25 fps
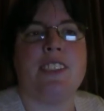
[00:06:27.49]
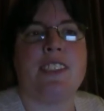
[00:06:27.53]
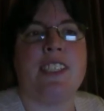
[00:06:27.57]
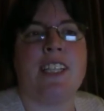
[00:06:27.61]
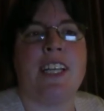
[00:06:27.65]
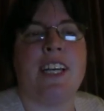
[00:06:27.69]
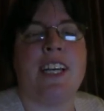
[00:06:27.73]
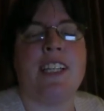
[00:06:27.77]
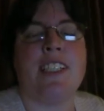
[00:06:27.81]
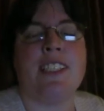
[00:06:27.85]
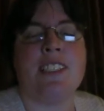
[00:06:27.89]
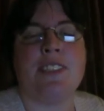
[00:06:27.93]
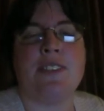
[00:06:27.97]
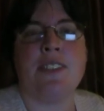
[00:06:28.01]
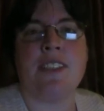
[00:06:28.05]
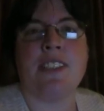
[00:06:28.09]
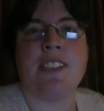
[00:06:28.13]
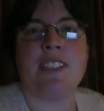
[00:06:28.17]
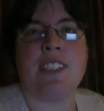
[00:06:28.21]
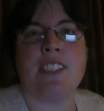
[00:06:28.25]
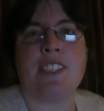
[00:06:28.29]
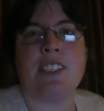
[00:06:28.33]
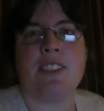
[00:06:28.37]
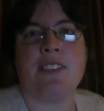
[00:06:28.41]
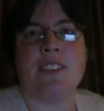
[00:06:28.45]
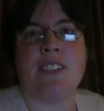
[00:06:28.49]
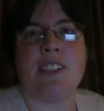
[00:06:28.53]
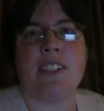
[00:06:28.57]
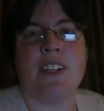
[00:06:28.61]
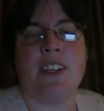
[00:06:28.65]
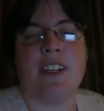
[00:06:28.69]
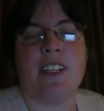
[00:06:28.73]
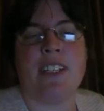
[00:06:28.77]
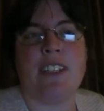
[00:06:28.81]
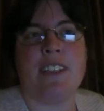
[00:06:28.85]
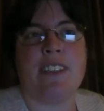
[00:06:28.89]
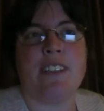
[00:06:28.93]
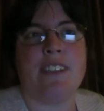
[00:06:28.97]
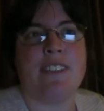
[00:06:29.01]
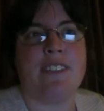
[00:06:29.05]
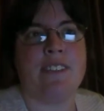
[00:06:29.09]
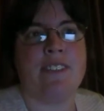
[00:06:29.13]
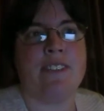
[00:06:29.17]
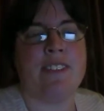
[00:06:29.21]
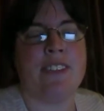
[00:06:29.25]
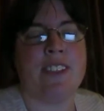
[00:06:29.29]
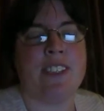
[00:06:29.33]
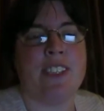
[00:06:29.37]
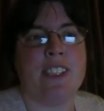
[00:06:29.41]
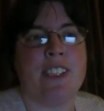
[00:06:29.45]
That is what disregarding
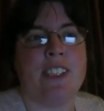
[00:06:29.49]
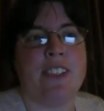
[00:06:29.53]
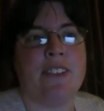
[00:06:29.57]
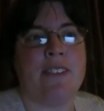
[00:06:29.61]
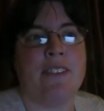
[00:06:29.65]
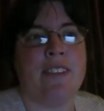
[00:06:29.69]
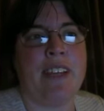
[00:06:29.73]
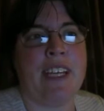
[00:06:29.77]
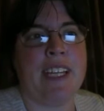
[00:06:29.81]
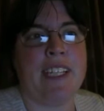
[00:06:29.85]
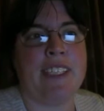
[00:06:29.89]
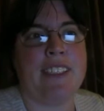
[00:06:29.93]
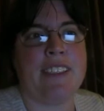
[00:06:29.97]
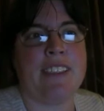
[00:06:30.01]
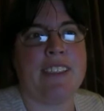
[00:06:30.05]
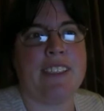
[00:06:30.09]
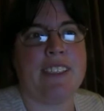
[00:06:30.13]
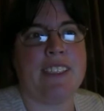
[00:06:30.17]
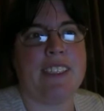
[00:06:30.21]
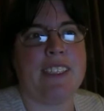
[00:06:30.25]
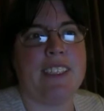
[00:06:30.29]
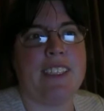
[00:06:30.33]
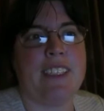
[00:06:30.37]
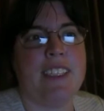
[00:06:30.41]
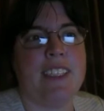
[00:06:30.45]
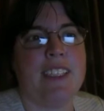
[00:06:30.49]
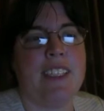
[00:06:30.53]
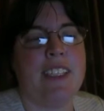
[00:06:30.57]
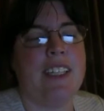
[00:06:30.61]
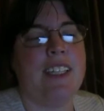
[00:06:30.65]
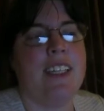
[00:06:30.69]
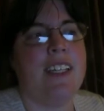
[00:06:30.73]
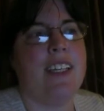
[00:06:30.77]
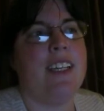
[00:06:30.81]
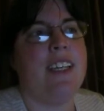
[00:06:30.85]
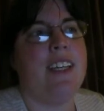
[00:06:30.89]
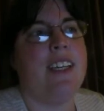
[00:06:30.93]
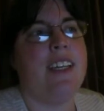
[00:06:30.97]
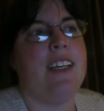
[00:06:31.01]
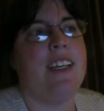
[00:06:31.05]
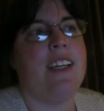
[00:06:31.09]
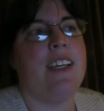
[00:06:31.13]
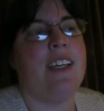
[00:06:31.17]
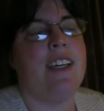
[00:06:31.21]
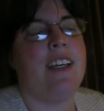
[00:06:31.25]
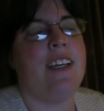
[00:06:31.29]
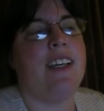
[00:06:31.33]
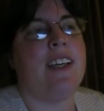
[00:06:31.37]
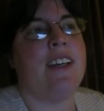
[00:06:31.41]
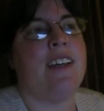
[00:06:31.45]
virtue means.
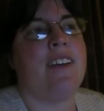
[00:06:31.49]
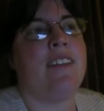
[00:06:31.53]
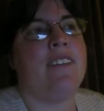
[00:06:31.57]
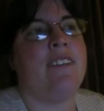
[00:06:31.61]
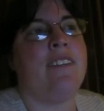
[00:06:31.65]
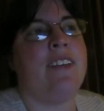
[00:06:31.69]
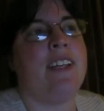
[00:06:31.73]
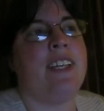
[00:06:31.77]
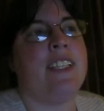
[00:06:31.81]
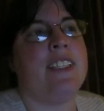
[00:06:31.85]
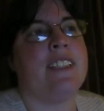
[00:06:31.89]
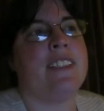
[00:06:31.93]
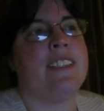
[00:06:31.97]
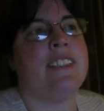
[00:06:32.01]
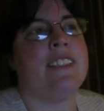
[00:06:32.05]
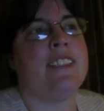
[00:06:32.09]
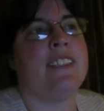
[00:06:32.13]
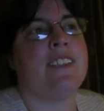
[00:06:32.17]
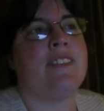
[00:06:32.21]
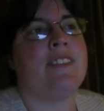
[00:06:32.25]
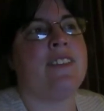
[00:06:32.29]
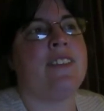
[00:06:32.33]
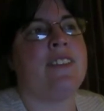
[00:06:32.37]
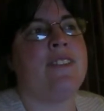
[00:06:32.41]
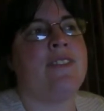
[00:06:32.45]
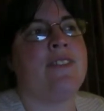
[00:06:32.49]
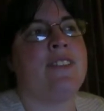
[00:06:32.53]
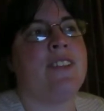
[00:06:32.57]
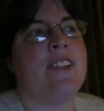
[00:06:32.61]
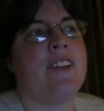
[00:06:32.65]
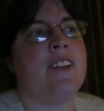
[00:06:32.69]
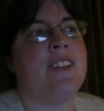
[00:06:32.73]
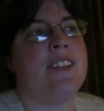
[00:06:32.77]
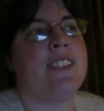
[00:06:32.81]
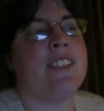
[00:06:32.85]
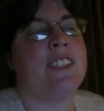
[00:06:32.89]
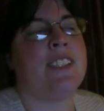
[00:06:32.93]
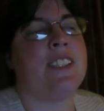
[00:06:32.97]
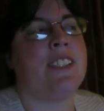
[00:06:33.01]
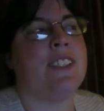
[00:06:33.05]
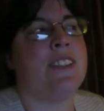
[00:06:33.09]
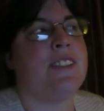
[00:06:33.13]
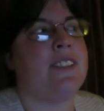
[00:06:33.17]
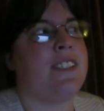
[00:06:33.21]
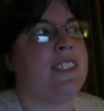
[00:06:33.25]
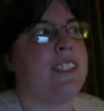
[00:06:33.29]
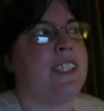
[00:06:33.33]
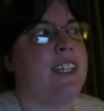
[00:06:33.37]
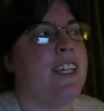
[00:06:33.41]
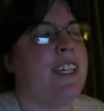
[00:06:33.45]
It means crossing
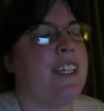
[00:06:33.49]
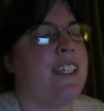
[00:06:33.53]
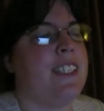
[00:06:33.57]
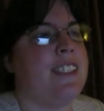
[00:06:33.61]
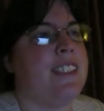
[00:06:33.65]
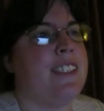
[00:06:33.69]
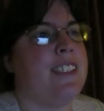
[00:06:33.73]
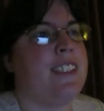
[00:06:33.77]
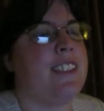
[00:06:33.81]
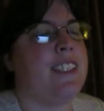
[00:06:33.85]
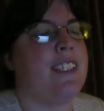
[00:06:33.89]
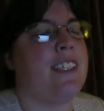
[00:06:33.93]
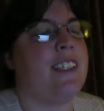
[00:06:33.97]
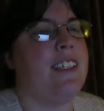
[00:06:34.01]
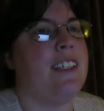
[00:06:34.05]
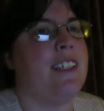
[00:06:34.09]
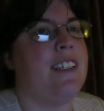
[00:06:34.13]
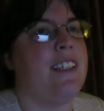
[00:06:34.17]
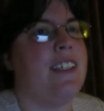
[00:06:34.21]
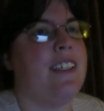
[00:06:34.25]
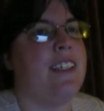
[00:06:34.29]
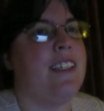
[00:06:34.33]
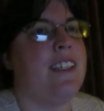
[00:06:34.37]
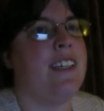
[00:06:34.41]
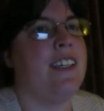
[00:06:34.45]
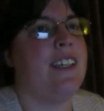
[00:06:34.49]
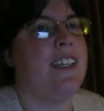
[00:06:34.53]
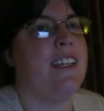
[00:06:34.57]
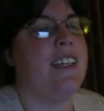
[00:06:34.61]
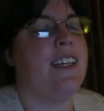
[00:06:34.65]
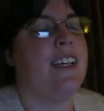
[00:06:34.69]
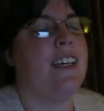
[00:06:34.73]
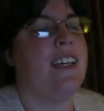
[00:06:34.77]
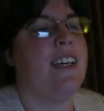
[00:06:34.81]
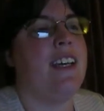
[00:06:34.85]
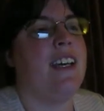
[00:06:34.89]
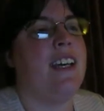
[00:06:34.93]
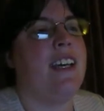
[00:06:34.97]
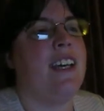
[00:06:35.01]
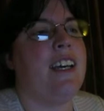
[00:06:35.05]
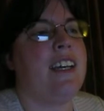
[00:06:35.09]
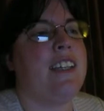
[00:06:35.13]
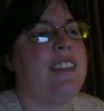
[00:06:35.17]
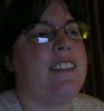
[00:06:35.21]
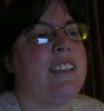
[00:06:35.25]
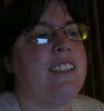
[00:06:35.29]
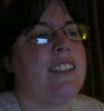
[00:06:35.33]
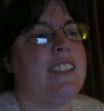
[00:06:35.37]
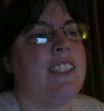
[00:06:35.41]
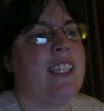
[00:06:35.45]
those lines
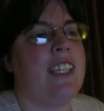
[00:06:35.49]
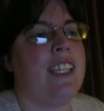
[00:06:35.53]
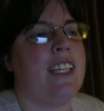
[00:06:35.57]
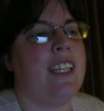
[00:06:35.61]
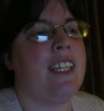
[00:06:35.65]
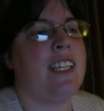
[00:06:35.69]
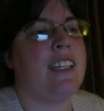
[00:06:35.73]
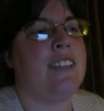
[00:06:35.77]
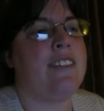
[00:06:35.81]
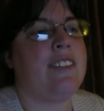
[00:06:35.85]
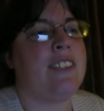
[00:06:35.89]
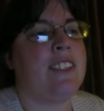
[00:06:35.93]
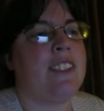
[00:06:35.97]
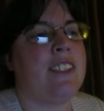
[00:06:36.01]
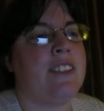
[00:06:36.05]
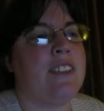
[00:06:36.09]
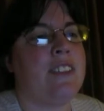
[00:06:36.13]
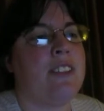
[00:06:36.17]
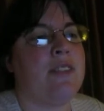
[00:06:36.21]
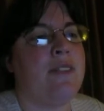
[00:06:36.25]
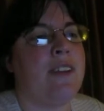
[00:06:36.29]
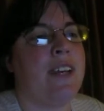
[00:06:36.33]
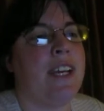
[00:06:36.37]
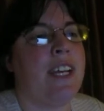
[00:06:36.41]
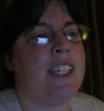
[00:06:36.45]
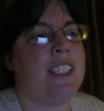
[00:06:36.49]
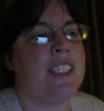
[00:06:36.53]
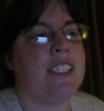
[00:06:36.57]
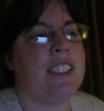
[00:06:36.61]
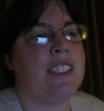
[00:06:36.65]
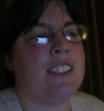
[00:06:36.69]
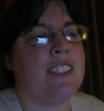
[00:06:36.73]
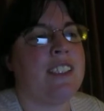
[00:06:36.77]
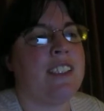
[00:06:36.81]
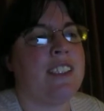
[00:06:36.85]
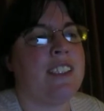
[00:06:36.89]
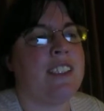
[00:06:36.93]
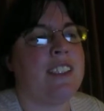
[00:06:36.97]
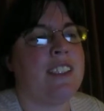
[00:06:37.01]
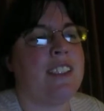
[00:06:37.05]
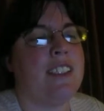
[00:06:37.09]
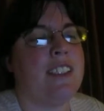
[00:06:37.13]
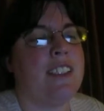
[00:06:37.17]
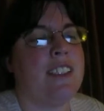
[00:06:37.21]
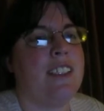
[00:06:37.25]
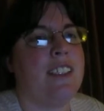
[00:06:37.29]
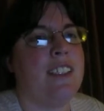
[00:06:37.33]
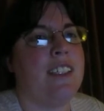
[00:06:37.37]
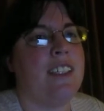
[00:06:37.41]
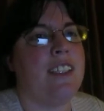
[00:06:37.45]
and seeking after those passions
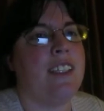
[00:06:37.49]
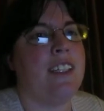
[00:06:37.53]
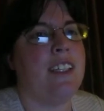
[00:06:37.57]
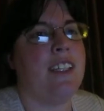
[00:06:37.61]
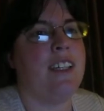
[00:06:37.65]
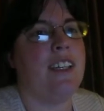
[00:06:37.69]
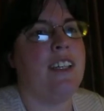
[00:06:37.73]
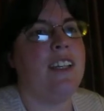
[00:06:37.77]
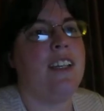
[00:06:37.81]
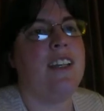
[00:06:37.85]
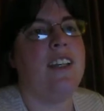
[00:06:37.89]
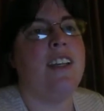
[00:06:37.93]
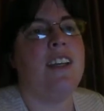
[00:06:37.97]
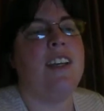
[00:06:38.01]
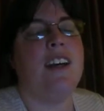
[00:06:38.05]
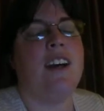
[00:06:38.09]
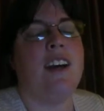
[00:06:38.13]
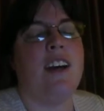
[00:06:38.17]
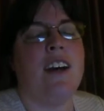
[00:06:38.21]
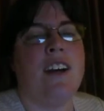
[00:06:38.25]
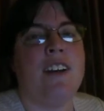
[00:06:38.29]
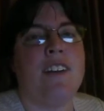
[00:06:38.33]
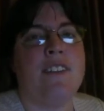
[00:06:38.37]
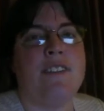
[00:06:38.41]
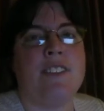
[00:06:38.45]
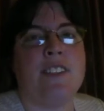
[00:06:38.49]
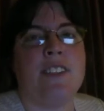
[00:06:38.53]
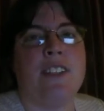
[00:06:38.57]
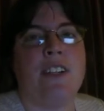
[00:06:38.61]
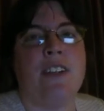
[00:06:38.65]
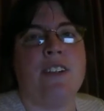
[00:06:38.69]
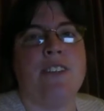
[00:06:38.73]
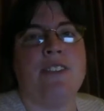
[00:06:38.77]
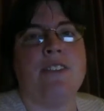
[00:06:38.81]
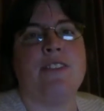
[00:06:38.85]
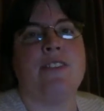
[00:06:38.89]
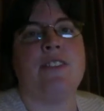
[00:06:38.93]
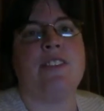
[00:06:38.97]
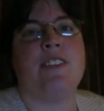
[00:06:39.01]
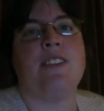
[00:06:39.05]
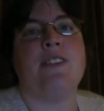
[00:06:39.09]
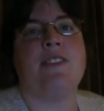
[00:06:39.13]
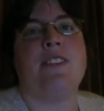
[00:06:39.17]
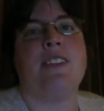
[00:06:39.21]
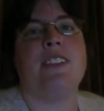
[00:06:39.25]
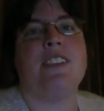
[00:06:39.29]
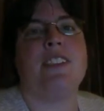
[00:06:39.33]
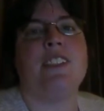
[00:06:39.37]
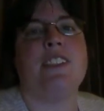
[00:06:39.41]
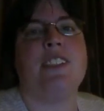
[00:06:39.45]
of your own free
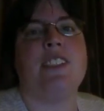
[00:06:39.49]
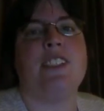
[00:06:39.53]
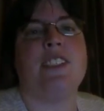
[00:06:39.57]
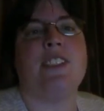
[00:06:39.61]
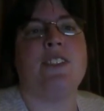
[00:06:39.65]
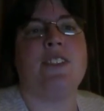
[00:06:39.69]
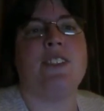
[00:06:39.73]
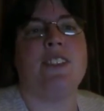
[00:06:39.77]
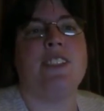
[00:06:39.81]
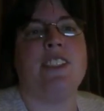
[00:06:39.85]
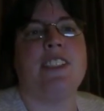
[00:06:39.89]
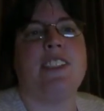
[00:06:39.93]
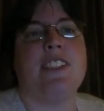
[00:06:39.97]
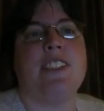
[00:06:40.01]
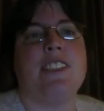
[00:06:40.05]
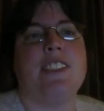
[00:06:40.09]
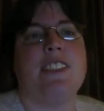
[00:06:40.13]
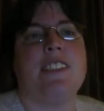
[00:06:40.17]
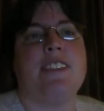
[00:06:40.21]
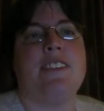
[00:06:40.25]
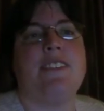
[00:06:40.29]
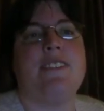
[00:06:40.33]
will and choice.